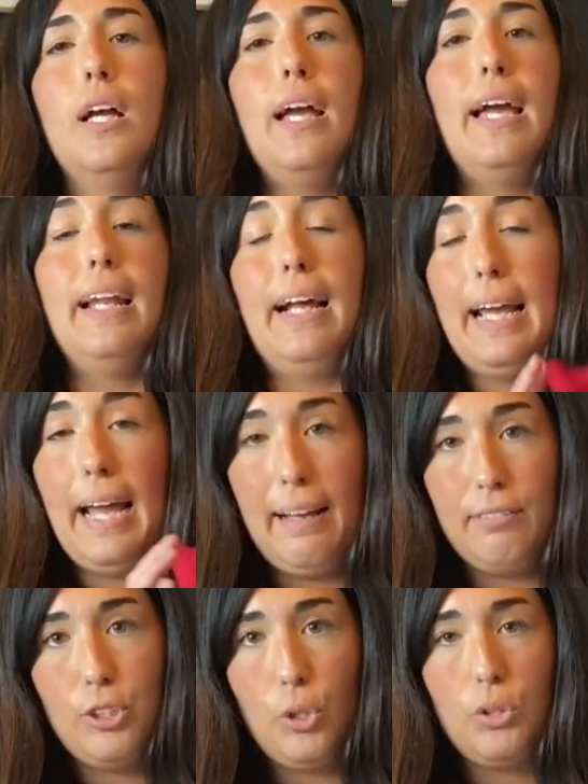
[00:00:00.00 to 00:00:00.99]
and I
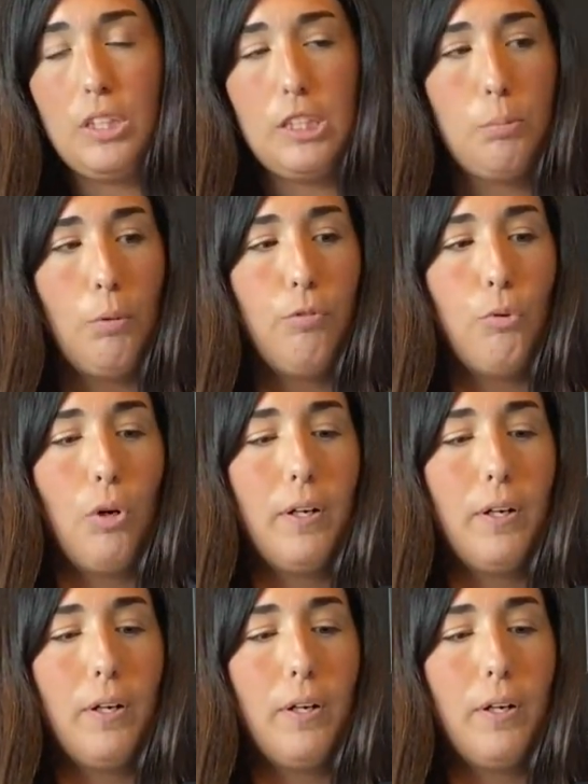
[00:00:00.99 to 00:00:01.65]
have sold these before.